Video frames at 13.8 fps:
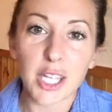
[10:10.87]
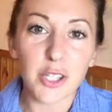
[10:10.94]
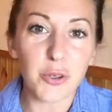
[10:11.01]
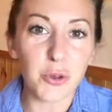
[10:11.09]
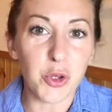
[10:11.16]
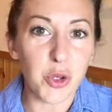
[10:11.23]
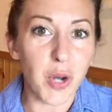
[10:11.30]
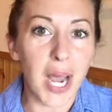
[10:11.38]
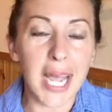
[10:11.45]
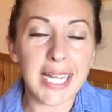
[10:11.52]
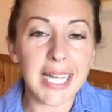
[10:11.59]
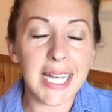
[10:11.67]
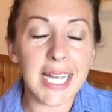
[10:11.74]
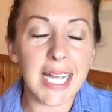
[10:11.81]
you try
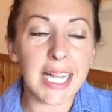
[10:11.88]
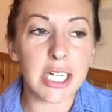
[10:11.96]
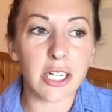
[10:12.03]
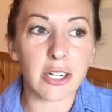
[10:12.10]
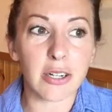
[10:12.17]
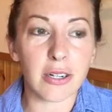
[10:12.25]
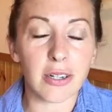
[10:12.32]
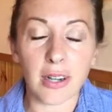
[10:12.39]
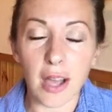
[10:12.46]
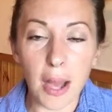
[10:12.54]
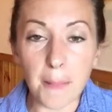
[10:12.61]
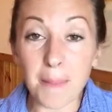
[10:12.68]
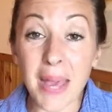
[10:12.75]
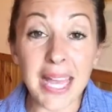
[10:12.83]
it and you're
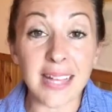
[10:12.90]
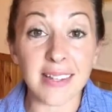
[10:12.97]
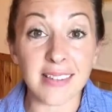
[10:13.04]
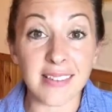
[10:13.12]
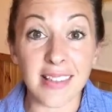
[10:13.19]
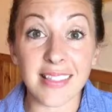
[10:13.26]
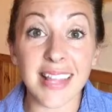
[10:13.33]
amazed